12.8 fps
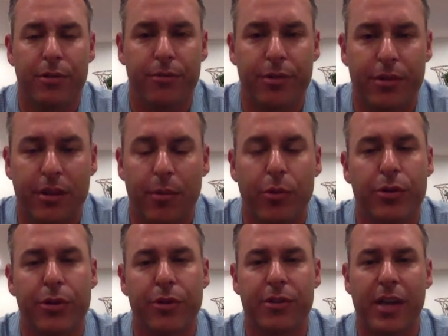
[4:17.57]
Does someone
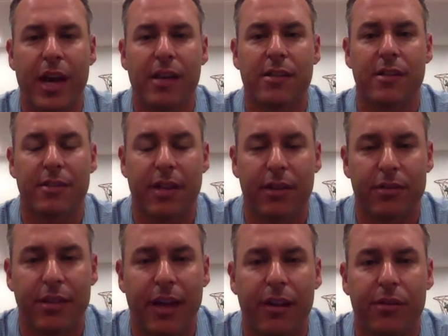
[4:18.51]
do your taxes? How
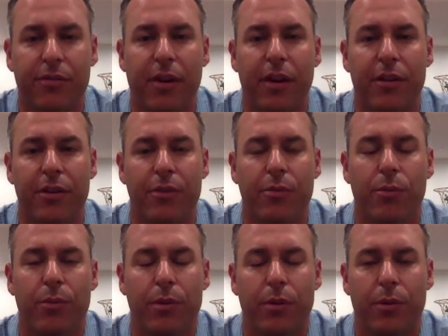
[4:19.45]
satisfied are you
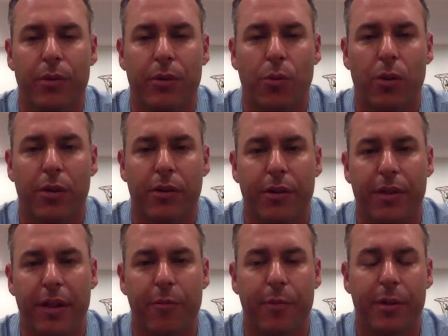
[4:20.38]
with the work that
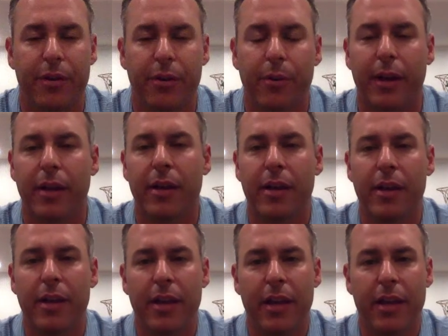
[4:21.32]
they've been doing?
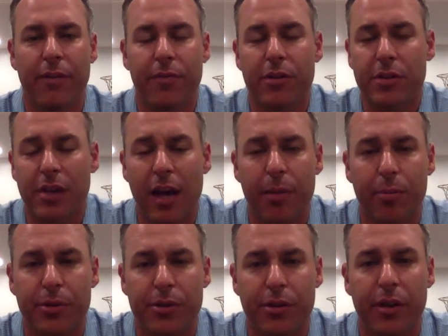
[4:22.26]
And if there's an
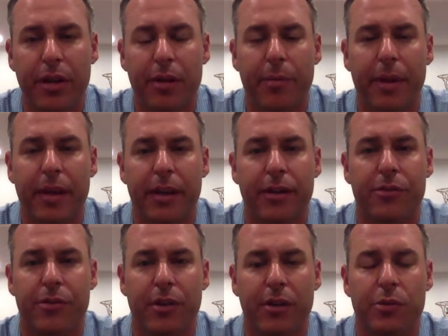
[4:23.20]
opportunity to make an
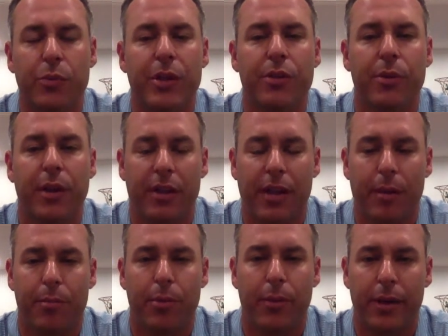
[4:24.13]
introduction, we do it at
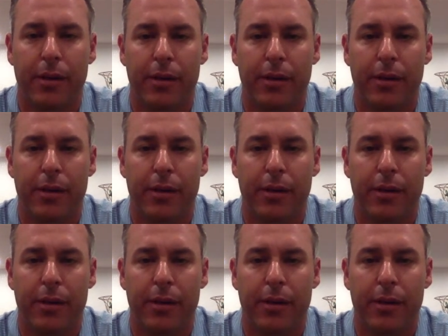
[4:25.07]
that point.